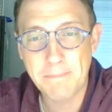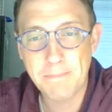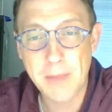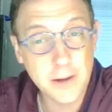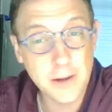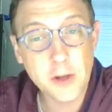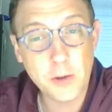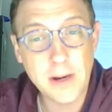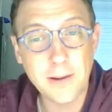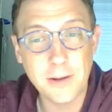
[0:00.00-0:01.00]
And this
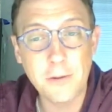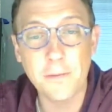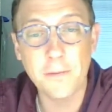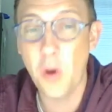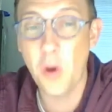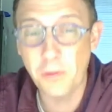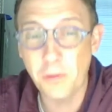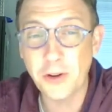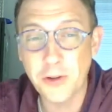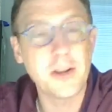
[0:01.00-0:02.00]
streak continued for over
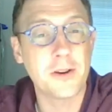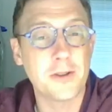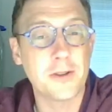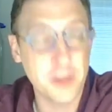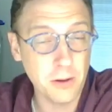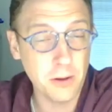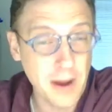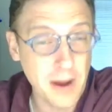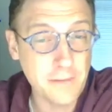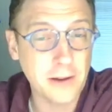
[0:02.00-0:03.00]
2 years until
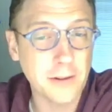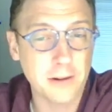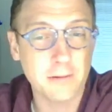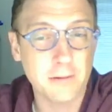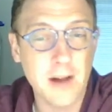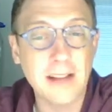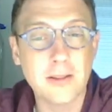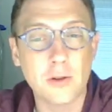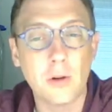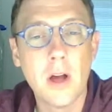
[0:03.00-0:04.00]
my final year of grad
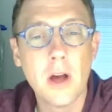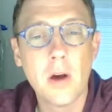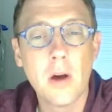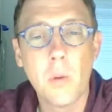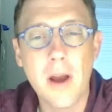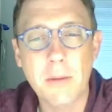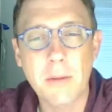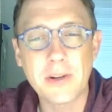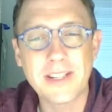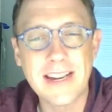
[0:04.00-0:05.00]
school, when I
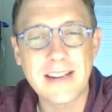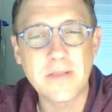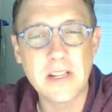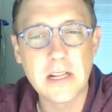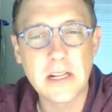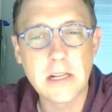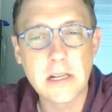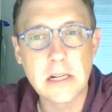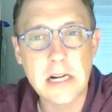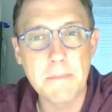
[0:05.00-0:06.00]
received
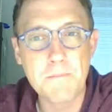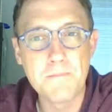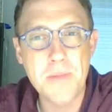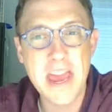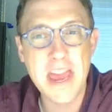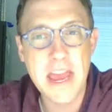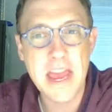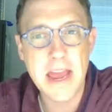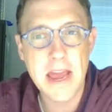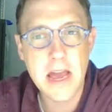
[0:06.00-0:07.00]
a
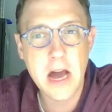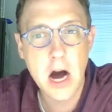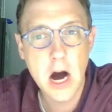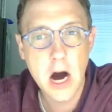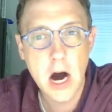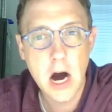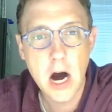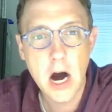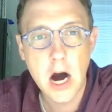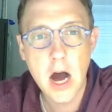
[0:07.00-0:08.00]
B.
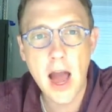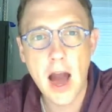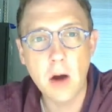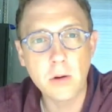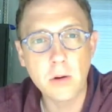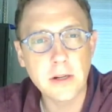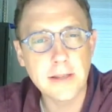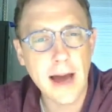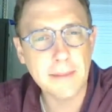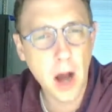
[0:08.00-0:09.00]
How could
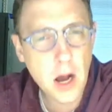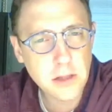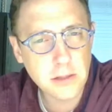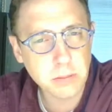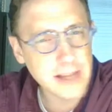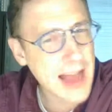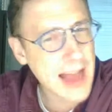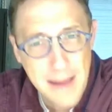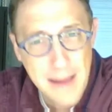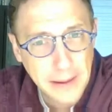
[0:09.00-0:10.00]
that possibly
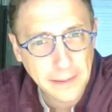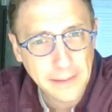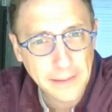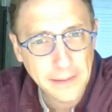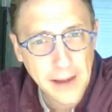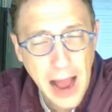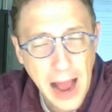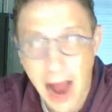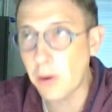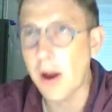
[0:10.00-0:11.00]
happen?
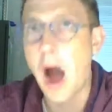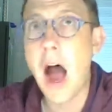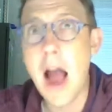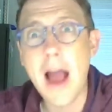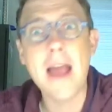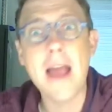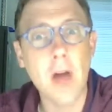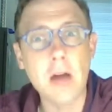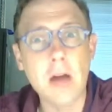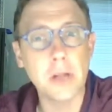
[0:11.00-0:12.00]
How could I have
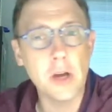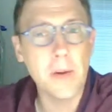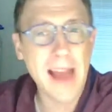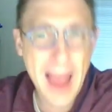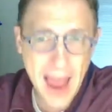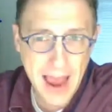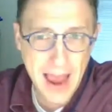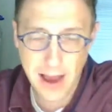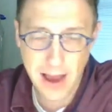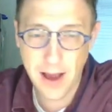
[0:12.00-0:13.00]
gotten below an A?